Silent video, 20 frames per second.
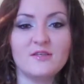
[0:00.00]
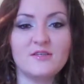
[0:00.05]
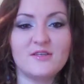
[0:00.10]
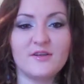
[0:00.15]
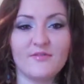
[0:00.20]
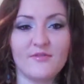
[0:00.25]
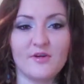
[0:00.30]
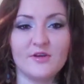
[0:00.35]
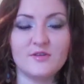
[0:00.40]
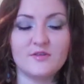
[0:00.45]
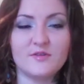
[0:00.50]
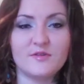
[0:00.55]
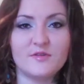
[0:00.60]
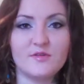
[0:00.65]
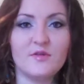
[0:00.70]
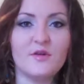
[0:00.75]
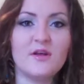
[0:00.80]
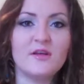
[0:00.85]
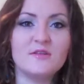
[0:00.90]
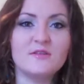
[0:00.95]
different
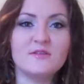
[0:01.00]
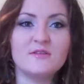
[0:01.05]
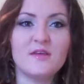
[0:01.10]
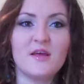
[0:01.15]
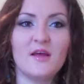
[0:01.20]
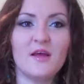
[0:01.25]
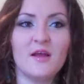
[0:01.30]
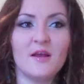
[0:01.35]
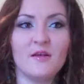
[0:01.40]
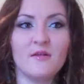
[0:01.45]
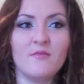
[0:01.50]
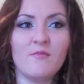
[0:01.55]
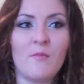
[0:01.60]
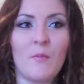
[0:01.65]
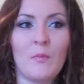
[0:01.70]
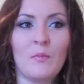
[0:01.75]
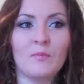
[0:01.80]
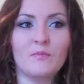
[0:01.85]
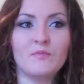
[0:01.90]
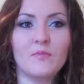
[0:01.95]
students, and
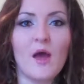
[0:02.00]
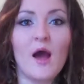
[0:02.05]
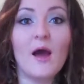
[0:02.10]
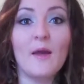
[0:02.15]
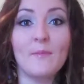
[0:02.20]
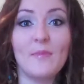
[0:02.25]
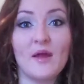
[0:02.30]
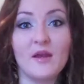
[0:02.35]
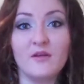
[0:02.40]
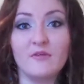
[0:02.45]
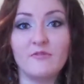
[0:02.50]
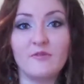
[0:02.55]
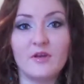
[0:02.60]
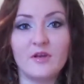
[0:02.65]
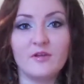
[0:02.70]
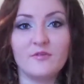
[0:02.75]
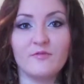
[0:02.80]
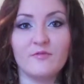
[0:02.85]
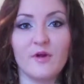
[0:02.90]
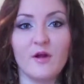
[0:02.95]
I
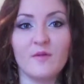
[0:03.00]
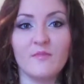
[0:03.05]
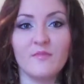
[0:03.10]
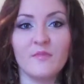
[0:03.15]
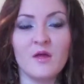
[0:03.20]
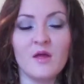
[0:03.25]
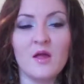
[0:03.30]
benefited from